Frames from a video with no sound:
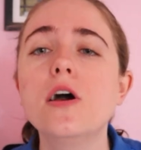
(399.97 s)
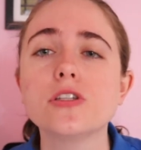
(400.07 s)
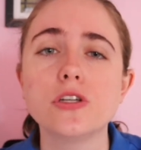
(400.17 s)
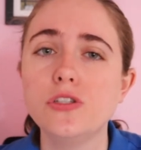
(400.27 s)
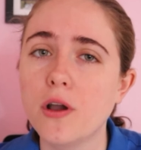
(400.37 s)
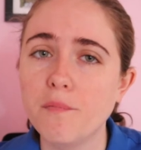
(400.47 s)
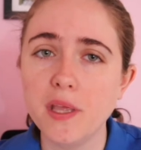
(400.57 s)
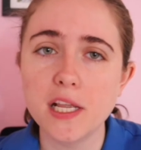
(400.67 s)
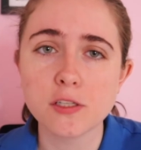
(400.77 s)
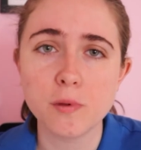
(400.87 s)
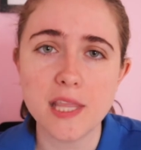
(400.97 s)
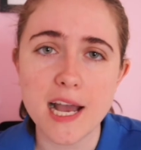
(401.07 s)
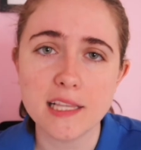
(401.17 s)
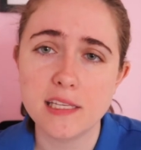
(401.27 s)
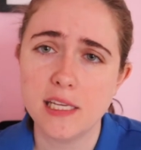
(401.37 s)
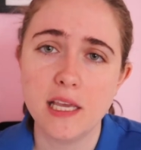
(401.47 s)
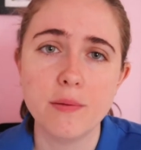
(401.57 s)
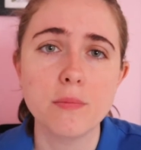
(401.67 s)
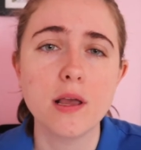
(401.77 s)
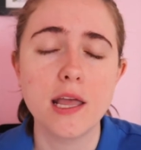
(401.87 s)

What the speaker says: So do you have meetings with that team